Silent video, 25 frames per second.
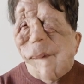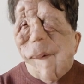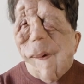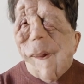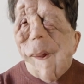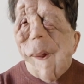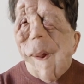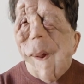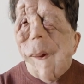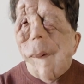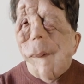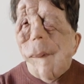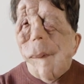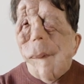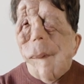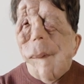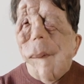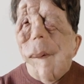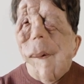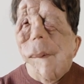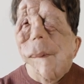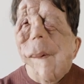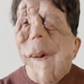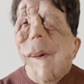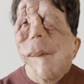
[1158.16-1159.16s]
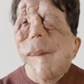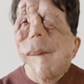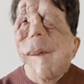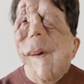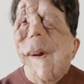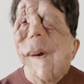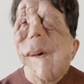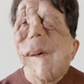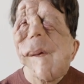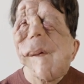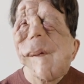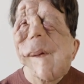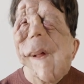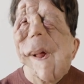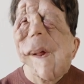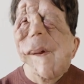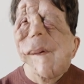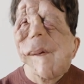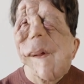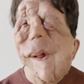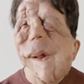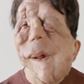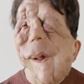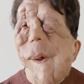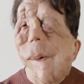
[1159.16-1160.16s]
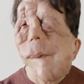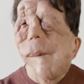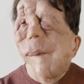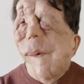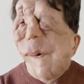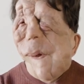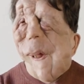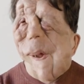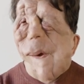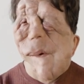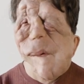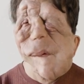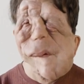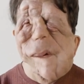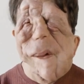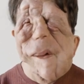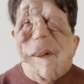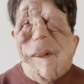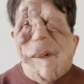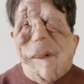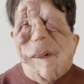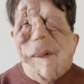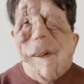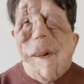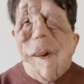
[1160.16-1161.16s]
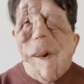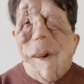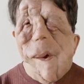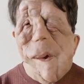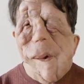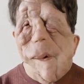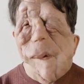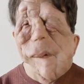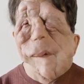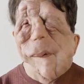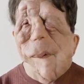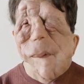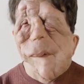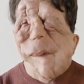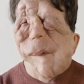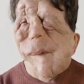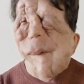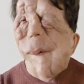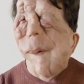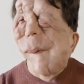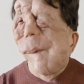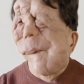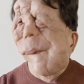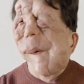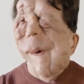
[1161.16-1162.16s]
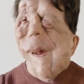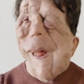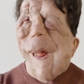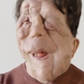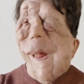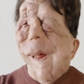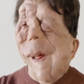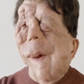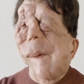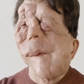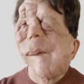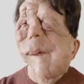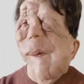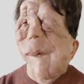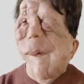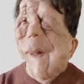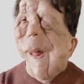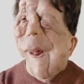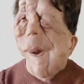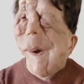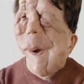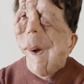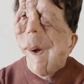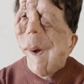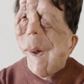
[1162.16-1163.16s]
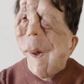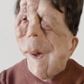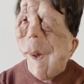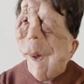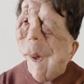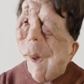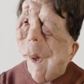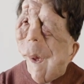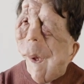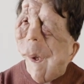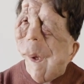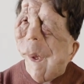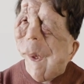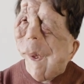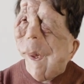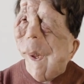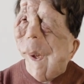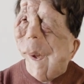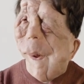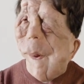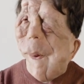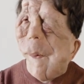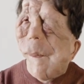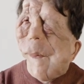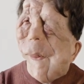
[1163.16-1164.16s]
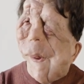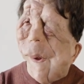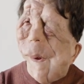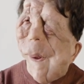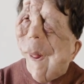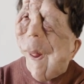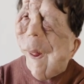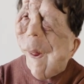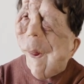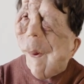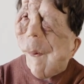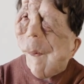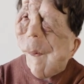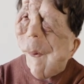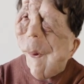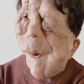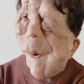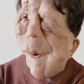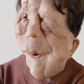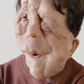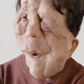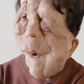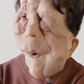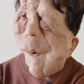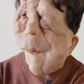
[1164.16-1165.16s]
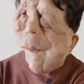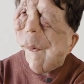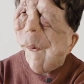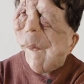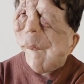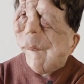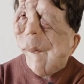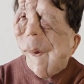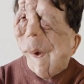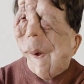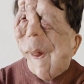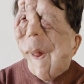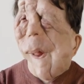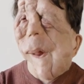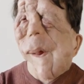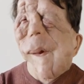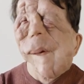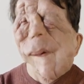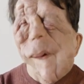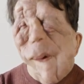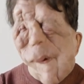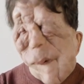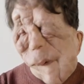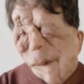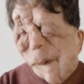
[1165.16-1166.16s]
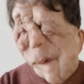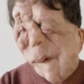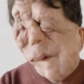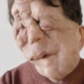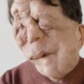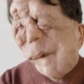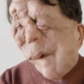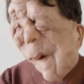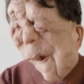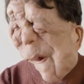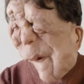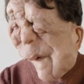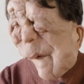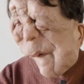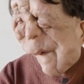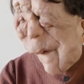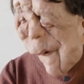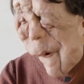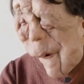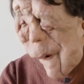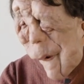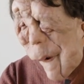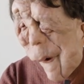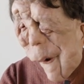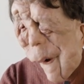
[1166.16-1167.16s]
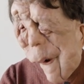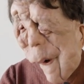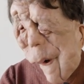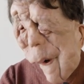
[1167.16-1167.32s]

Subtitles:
guy. All my friends now think I'm pretentious, and so I'm sort of playing up to it like a little bit now. It's sort of like the dress and